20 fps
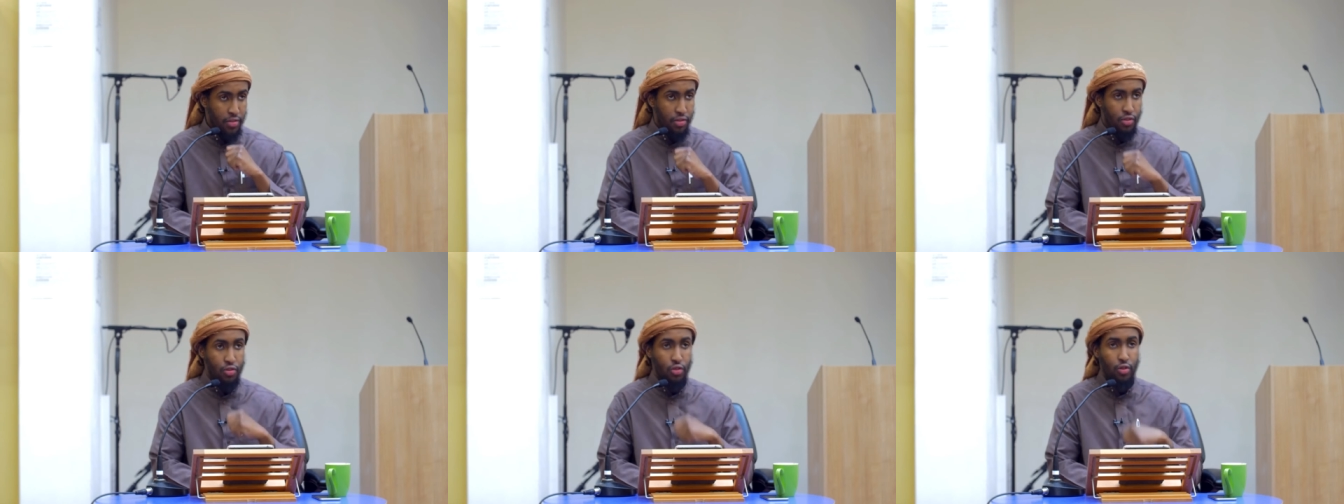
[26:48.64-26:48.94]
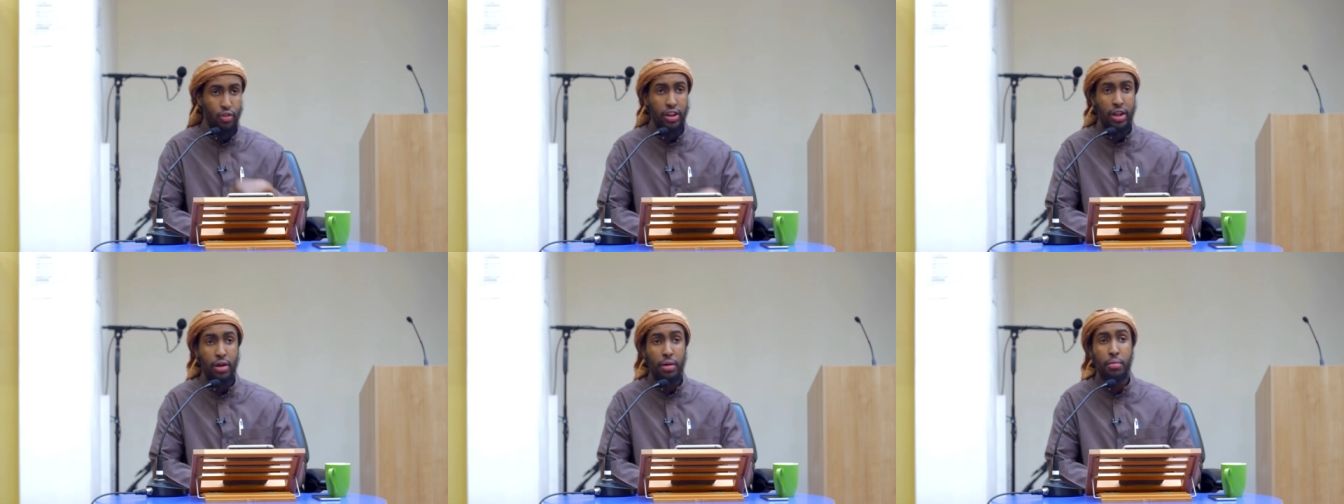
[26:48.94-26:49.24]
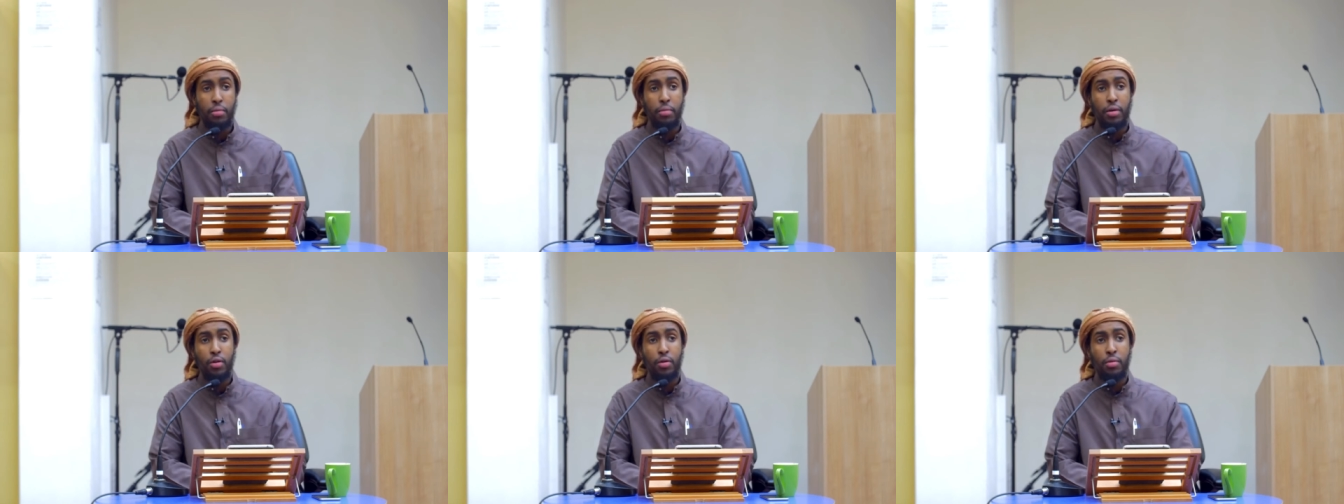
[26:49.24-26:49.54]
So then
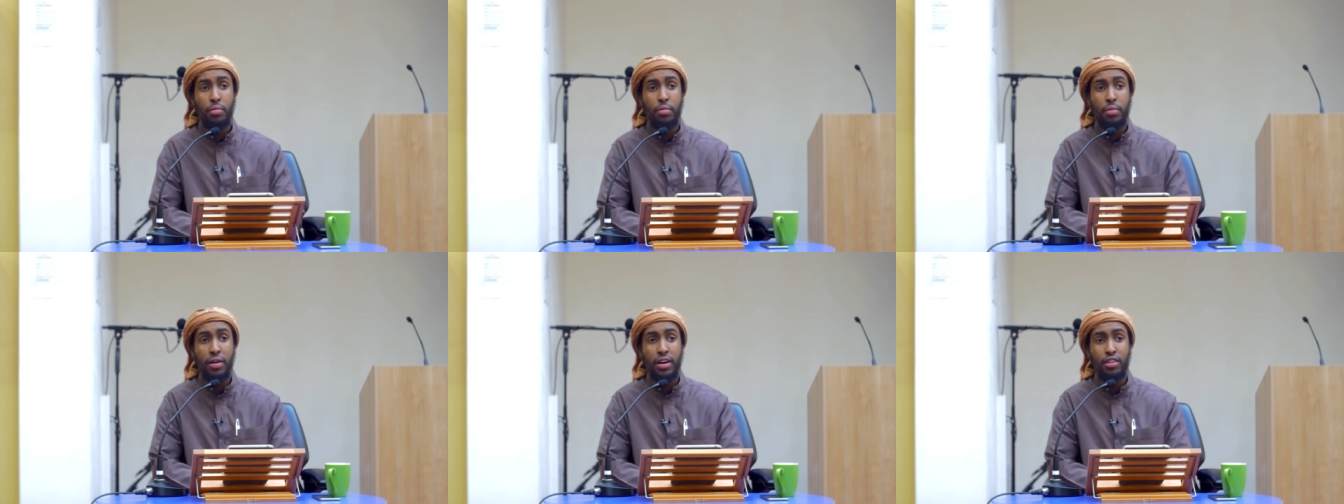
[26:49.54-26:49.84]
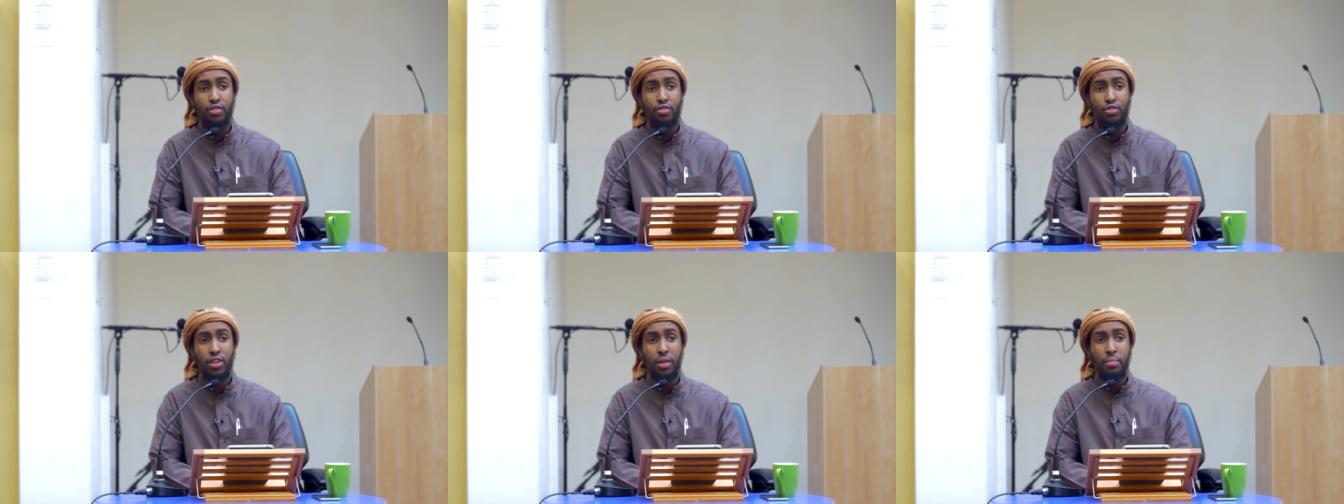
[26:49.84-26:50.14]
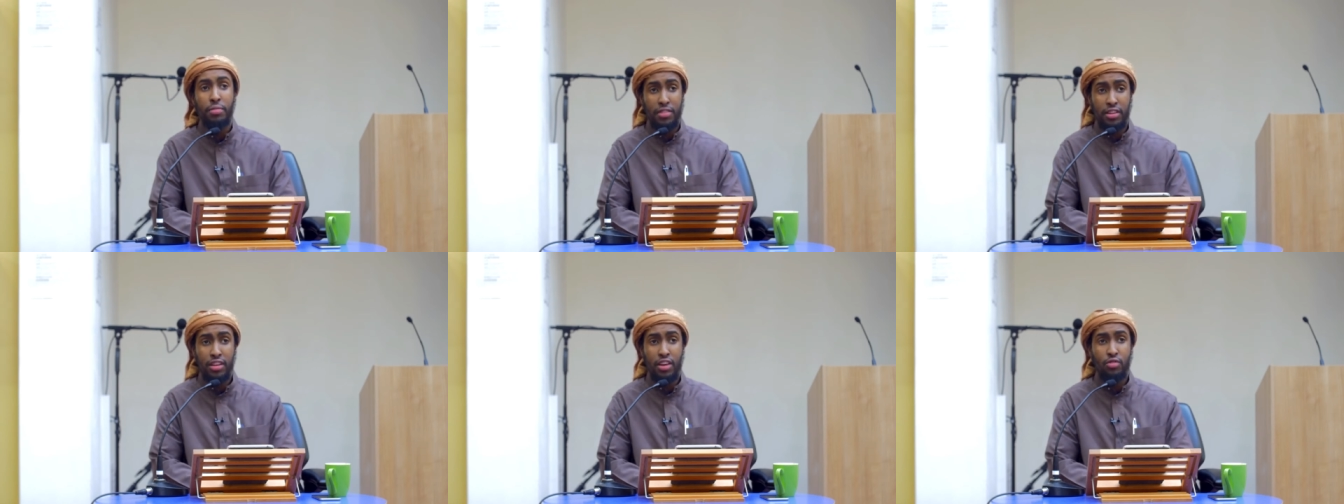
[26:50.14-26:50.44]
Abu, ba Abu Bakr stood up
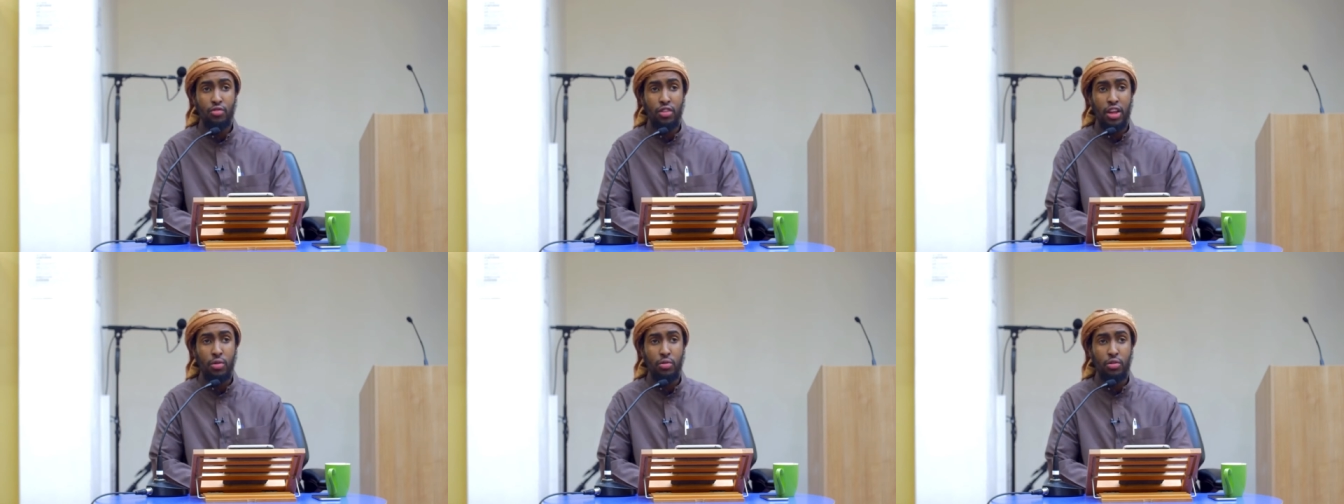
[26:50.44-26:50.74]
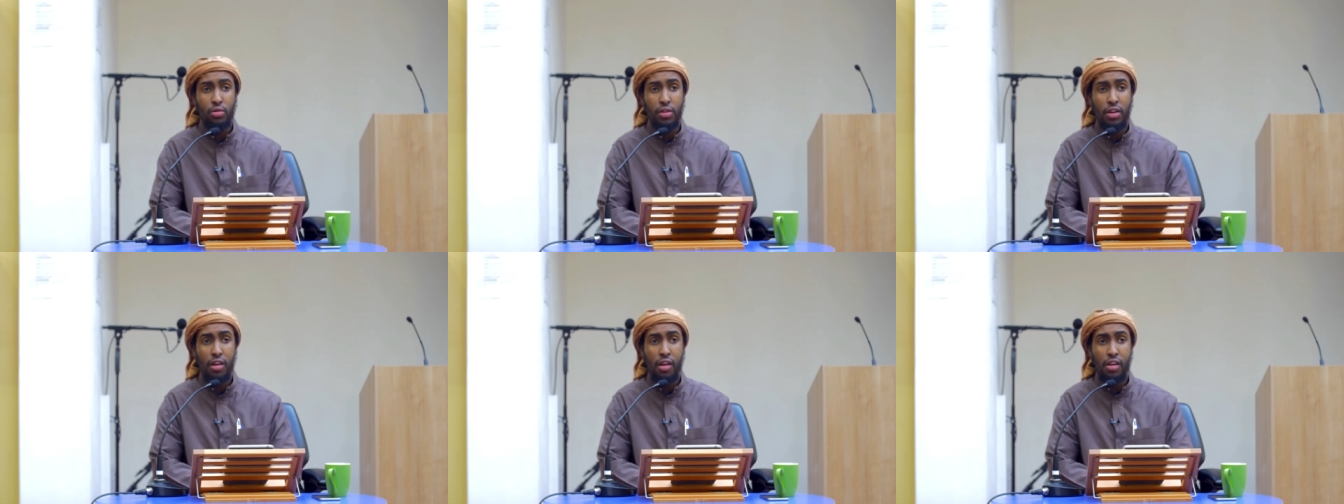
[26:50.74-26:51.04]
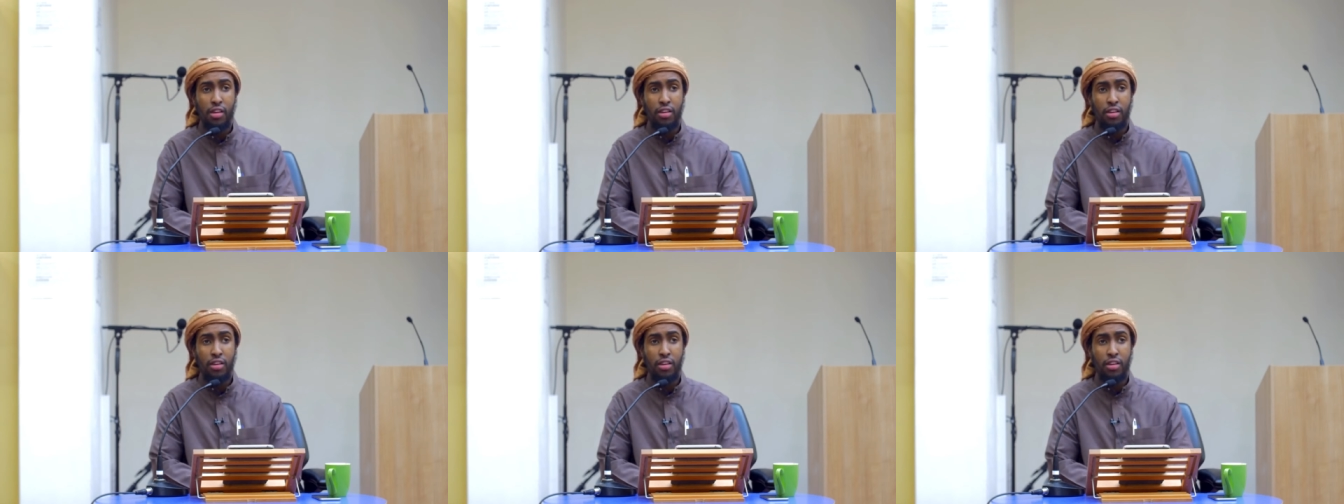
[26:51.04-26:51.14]
and said, Ya Rasul, I will do it.